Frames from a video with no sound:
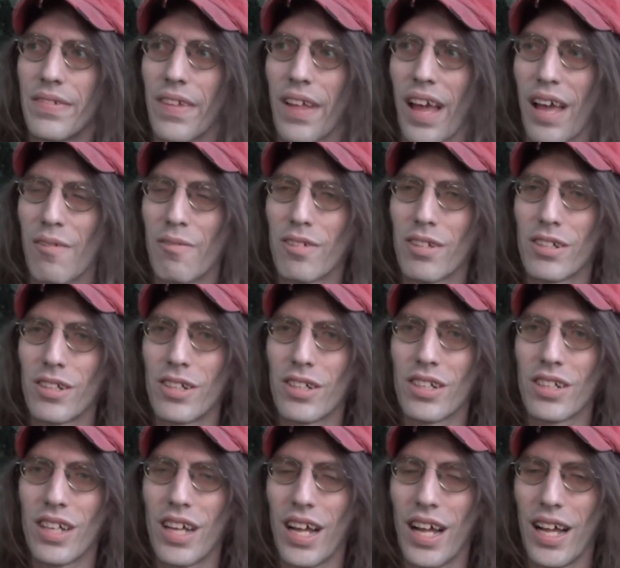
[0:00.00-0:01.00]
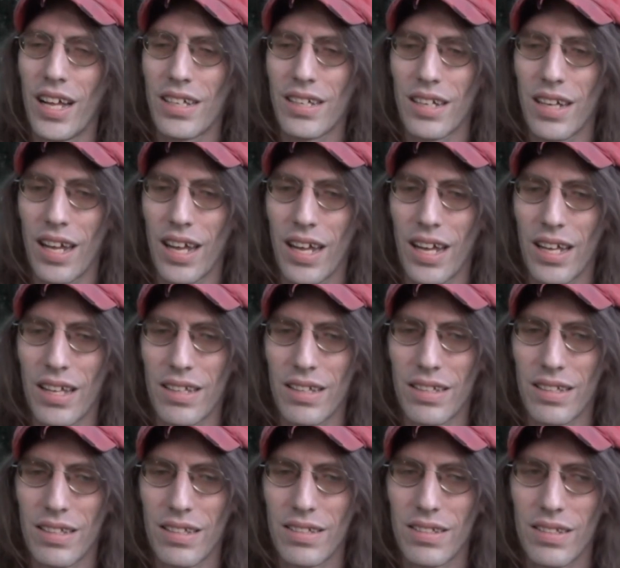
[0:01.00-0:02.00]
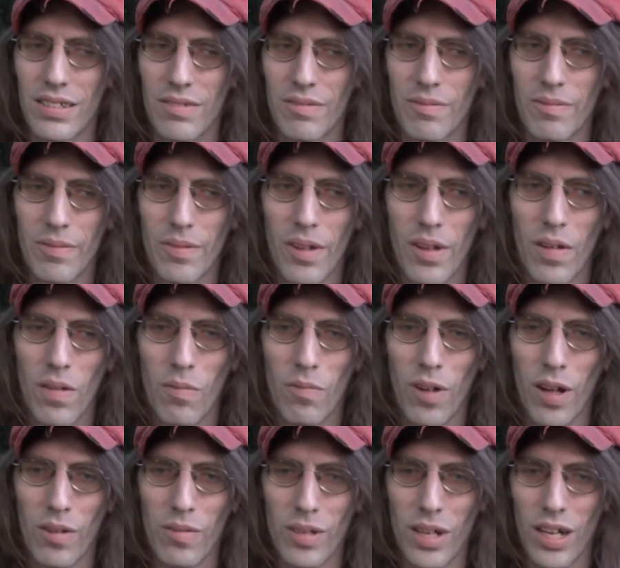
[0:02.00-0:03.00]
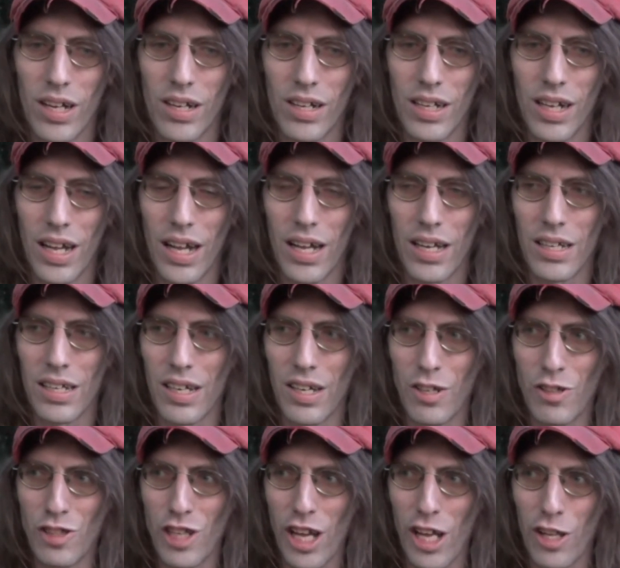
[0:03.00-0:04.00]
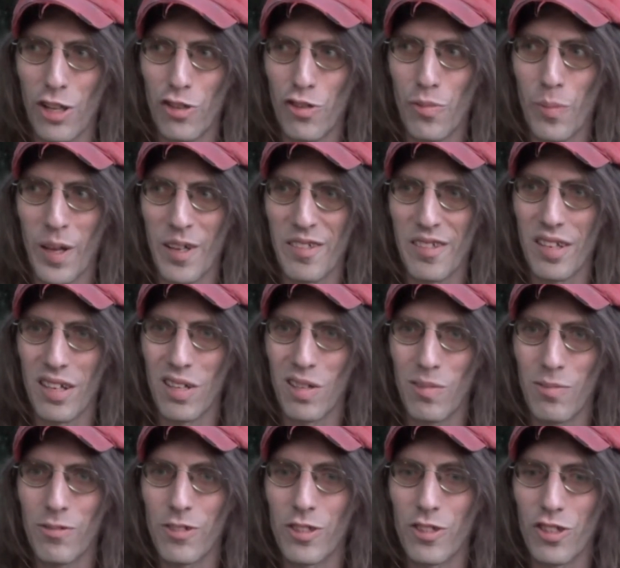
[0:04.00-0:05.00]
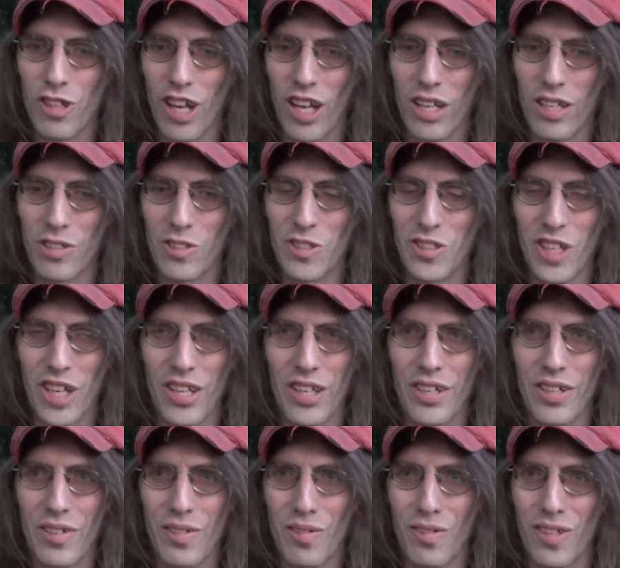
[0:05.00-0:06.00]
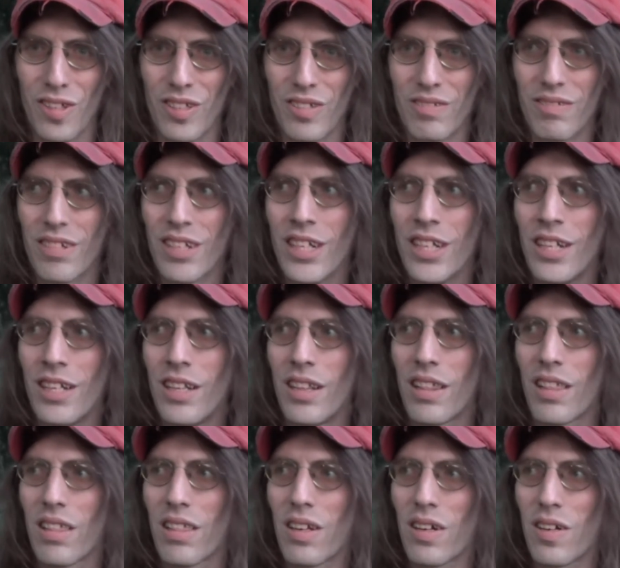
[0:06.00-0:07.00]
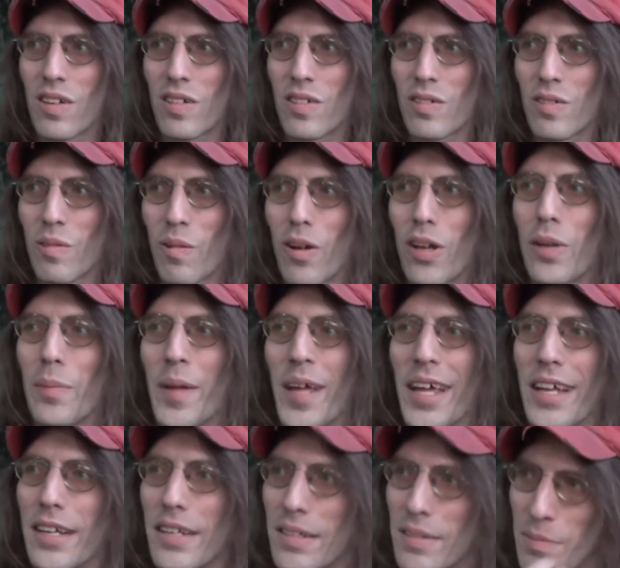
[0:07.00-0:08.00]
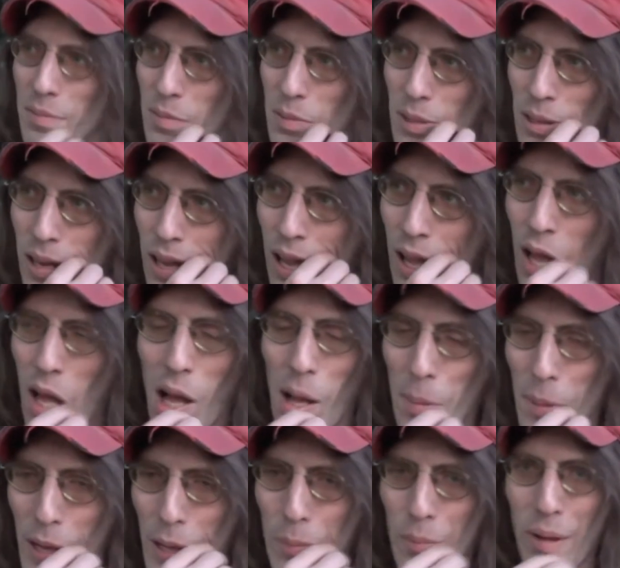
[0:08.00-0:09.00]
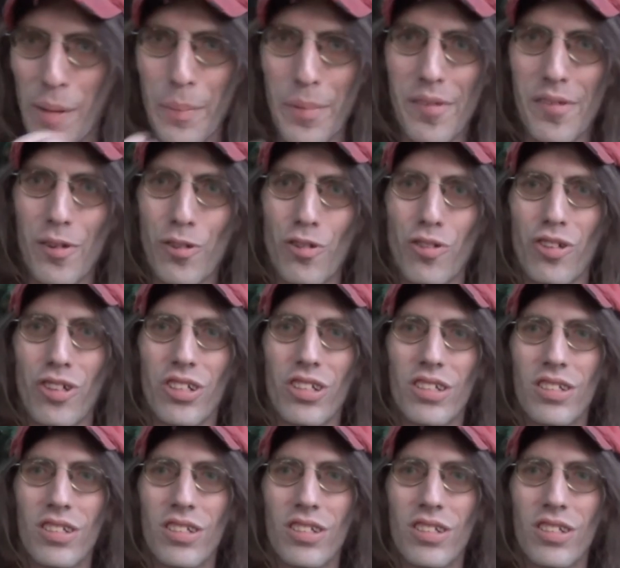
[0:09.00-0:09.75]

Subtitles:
I've learned a lot and found out a lot and challenged myself and challenged others and learned quite a bit about my position.